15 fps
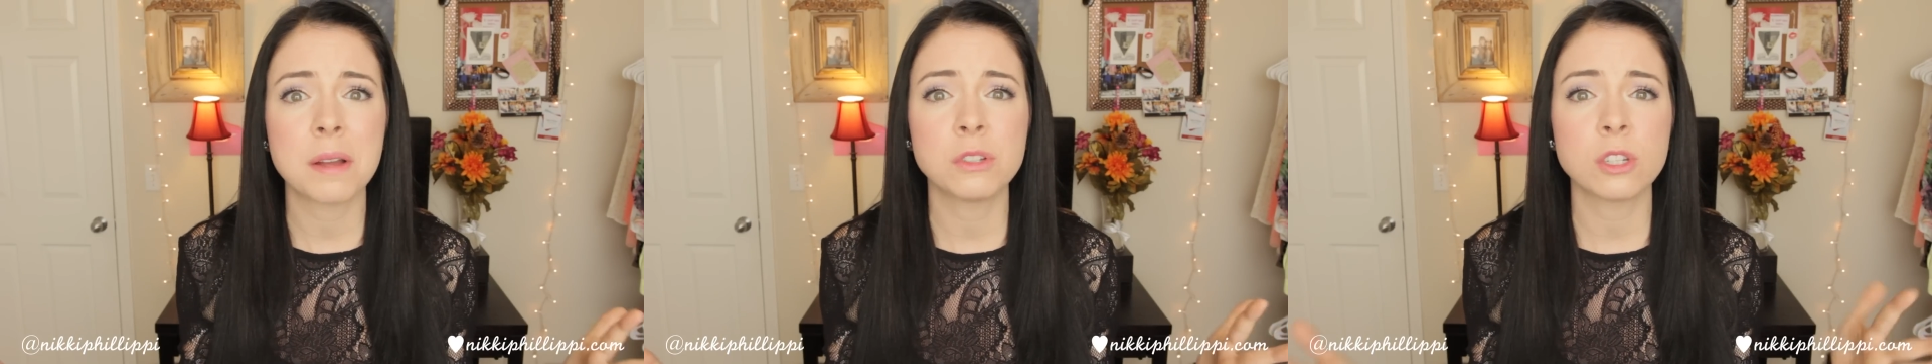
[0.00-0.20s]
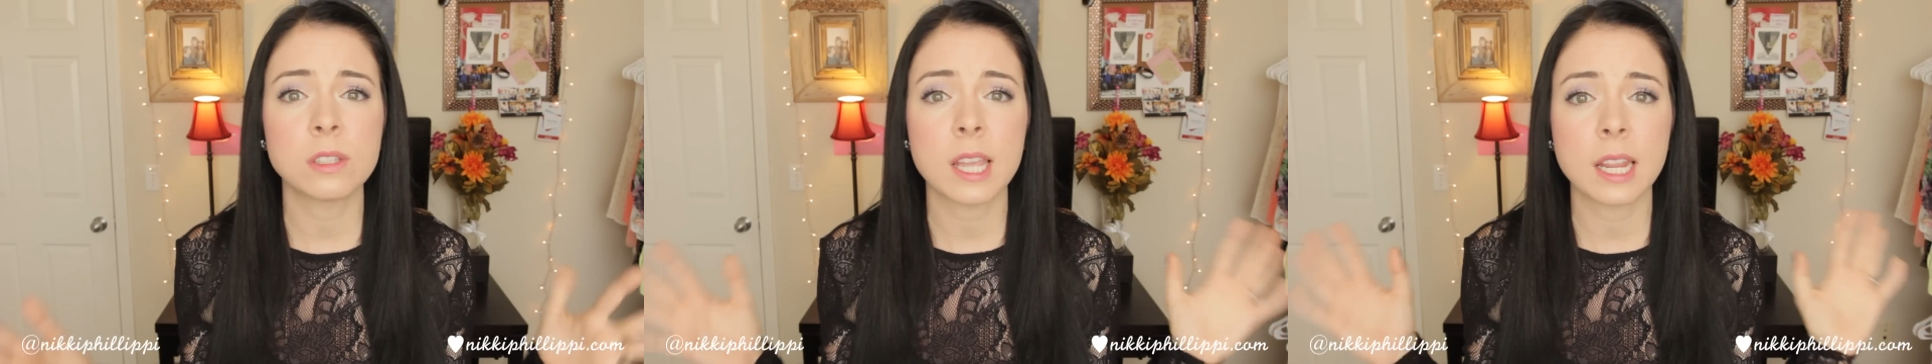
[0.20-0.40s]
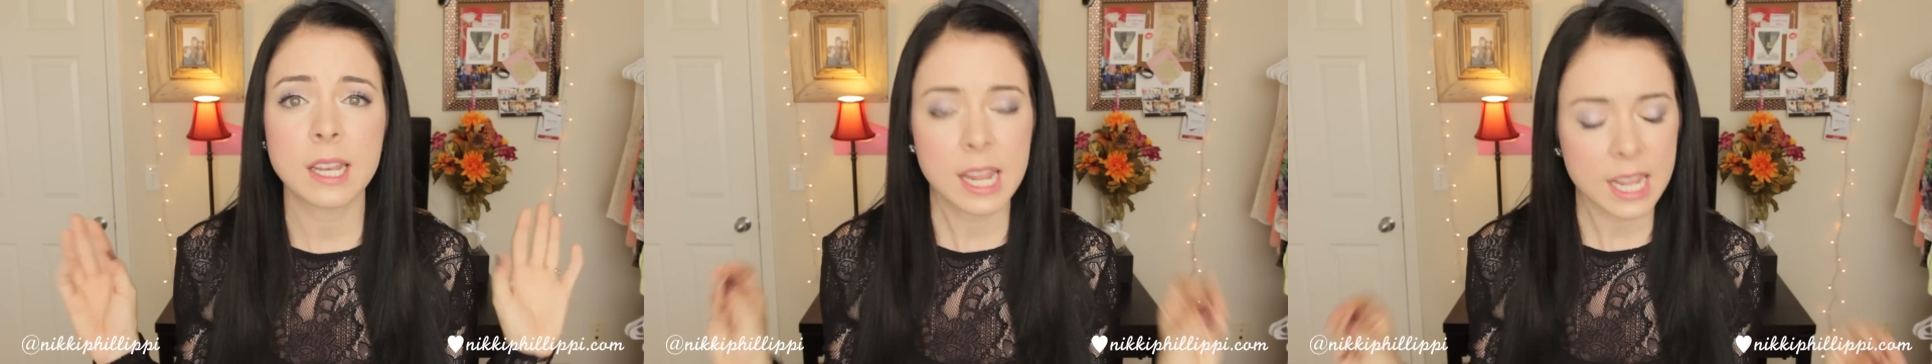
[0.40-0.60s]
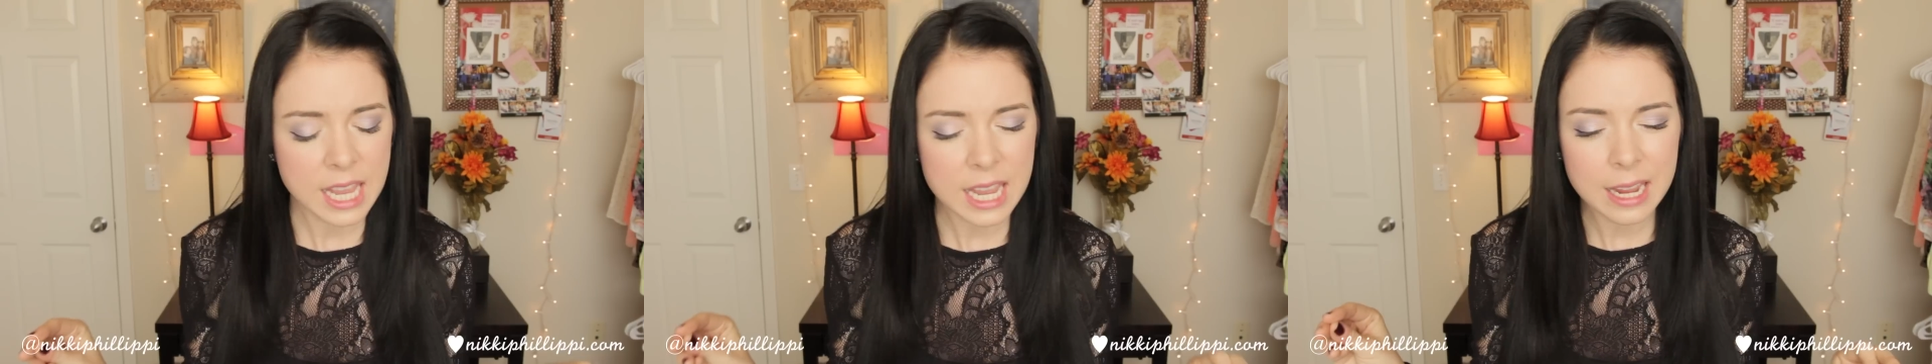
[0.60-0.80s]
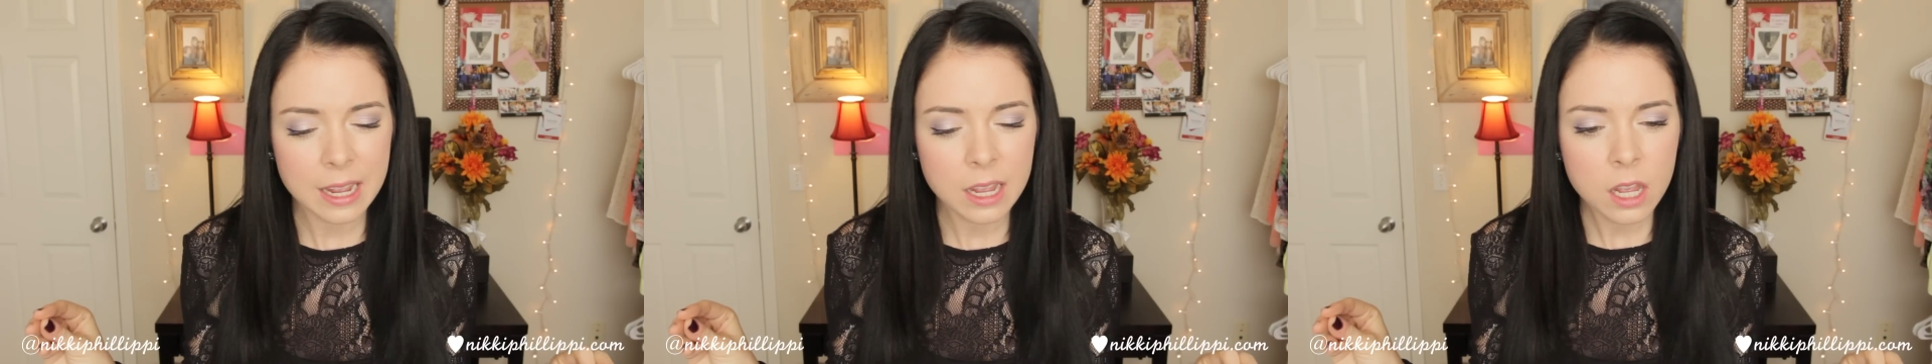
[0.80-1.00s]
I was just like,
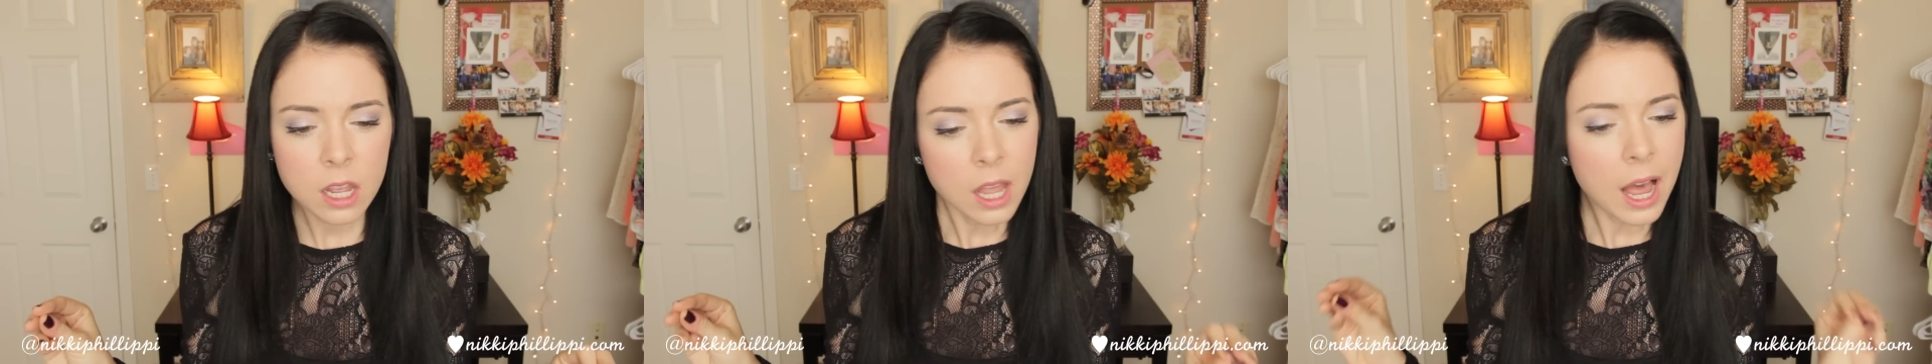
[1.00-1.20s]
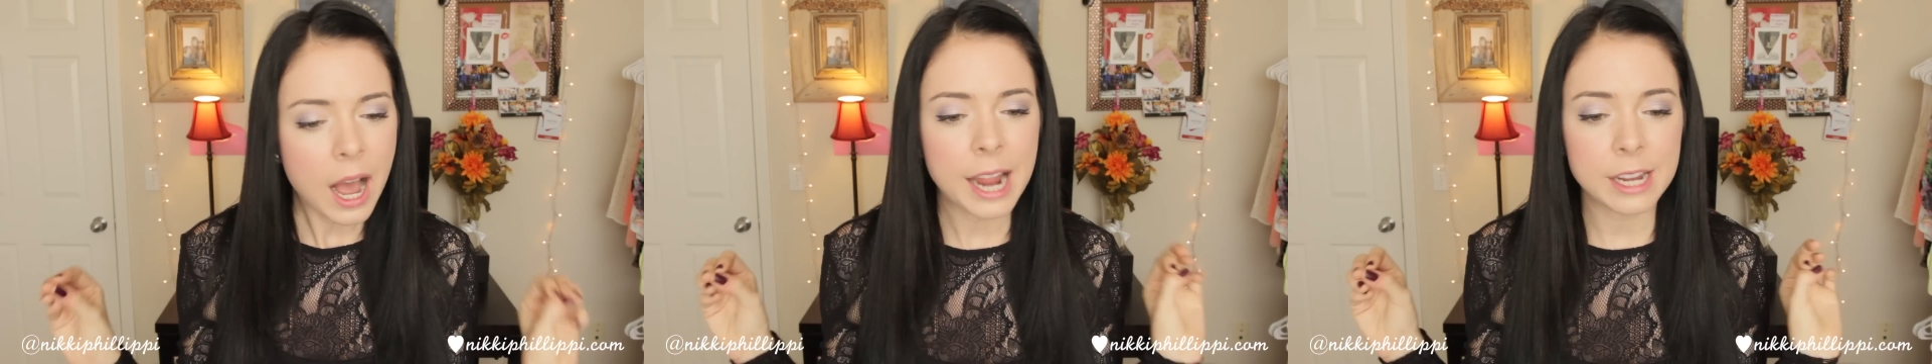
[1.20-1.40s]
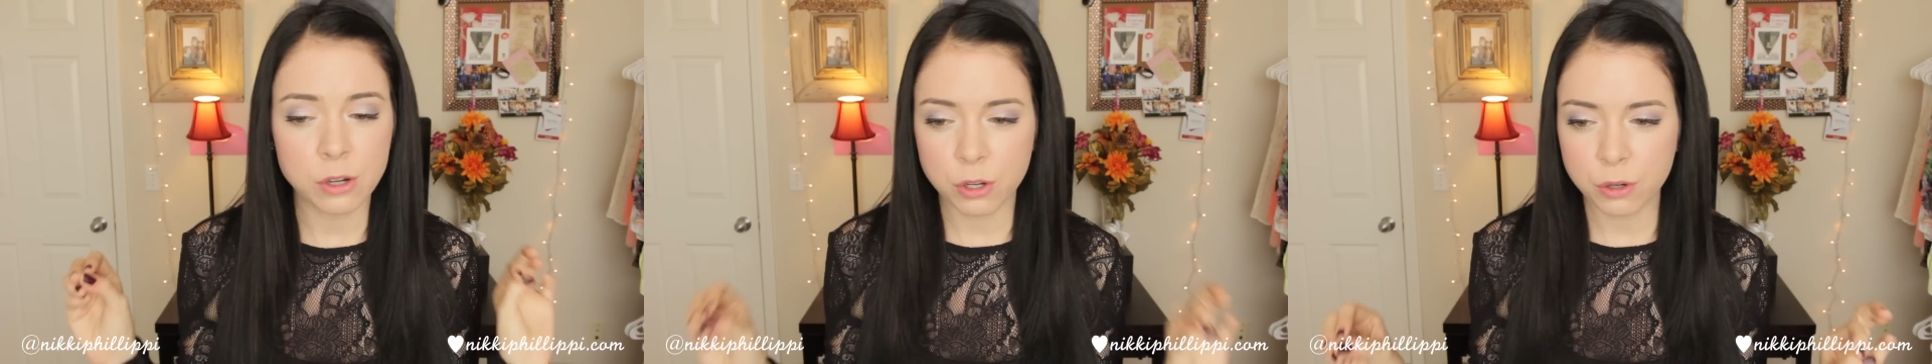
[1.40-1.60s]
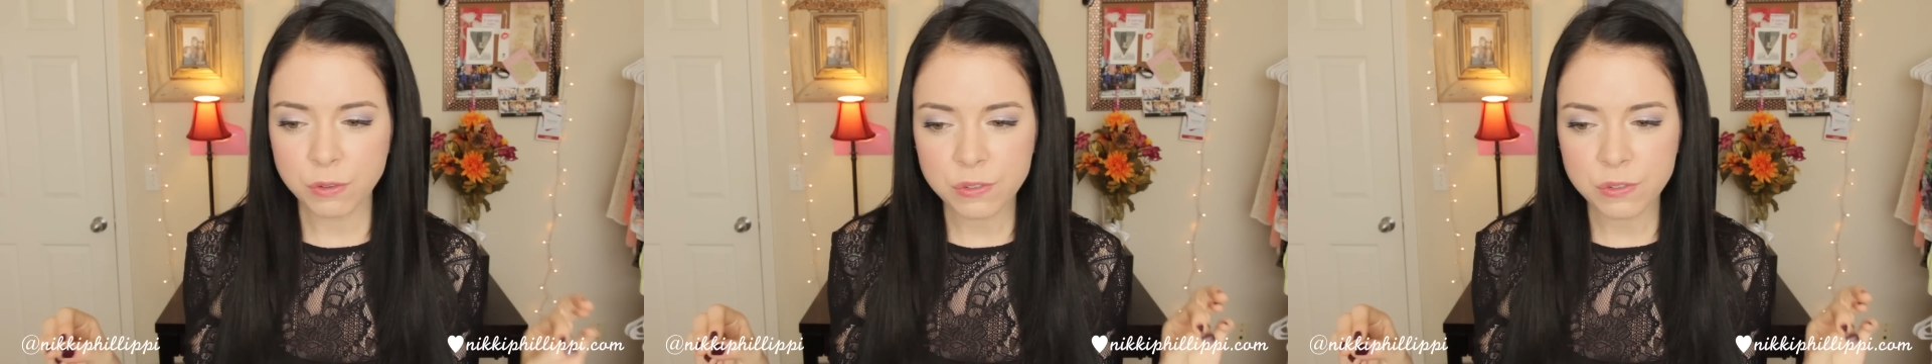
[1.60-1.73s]
Nikki, I know you're